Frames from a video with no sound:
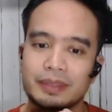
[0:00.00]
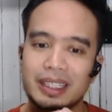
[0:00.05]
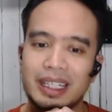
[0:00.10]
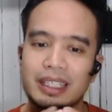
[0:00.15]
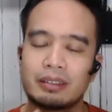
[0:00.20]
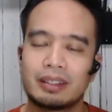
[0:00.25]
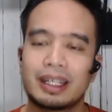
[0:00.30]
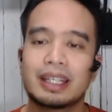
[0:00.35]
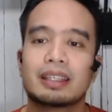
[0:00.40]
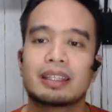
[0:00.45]

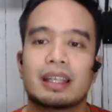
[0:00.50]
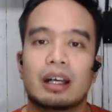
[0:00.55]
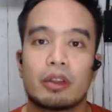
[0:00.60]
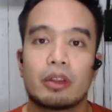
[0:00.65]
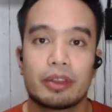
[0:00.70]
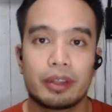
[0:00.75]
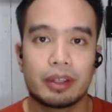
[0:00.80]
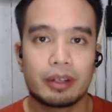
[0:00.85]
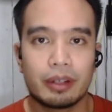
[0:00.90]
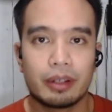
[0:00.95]
And right now,
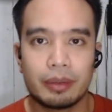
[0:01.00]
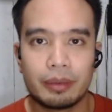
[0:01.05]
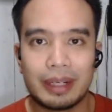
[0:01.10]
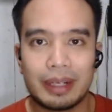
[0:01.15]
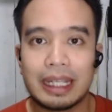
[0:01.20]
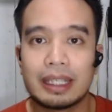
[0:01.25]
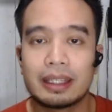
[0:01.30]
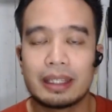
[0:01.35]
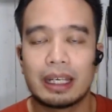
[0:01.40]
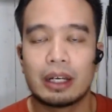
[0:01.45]
they've
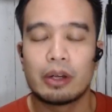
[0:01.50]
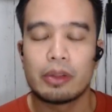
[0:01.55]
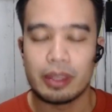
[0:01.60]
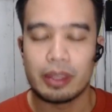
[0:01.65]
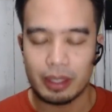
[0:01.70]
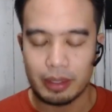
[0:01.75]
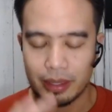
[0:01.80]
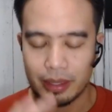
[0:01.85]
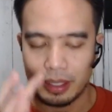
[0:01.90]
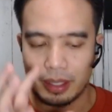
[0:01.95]

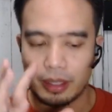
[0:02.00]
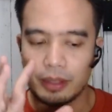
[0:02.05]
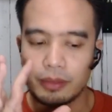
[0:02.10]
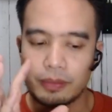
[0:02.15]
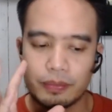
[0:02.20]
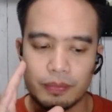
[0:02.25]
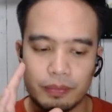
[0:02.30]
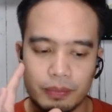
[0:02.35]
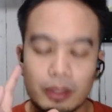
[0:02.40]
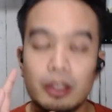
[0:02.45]

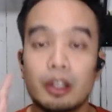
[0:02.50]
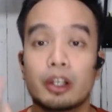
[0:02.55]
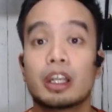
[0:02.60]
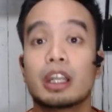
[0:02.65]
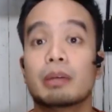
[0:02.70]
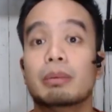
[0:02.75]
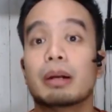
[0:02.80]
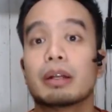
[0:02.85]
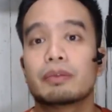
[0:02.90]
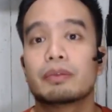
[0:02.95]

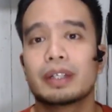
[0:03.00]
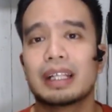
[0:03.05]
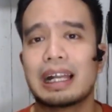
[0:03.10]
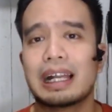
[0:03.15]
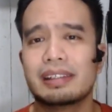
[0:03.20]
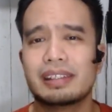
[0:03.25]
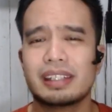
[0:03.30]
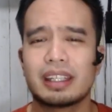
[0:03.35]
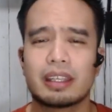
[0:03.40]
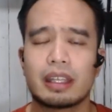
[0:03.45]
learned about
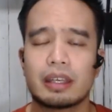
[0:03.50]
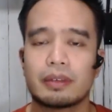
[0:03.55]
freelancing,